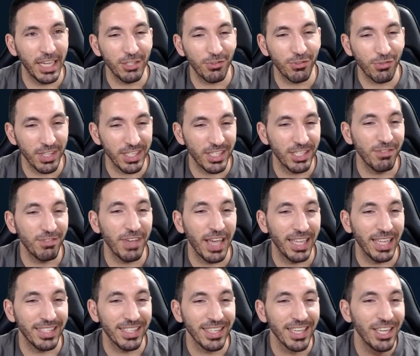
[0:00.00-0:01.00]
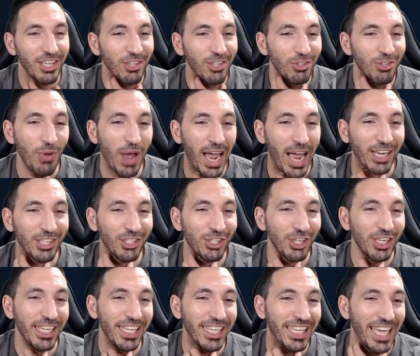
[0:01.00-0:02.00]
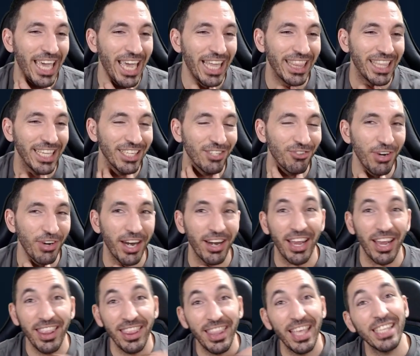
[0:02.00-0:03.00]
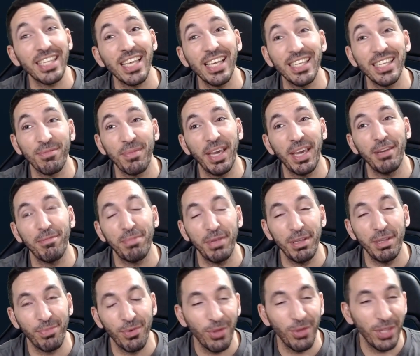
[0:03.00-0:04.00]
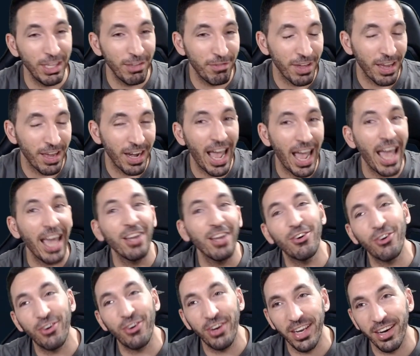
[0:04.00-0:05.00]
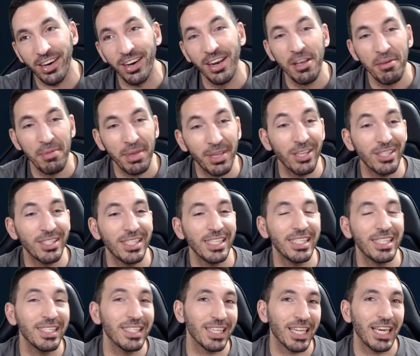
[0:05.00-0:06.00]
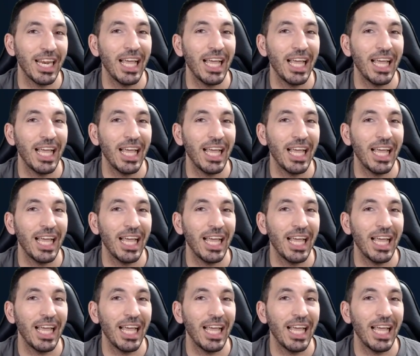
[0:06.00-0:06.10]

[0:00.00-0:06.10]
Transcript: days for this event to actually get this rare. And this has made people even angrier because this is a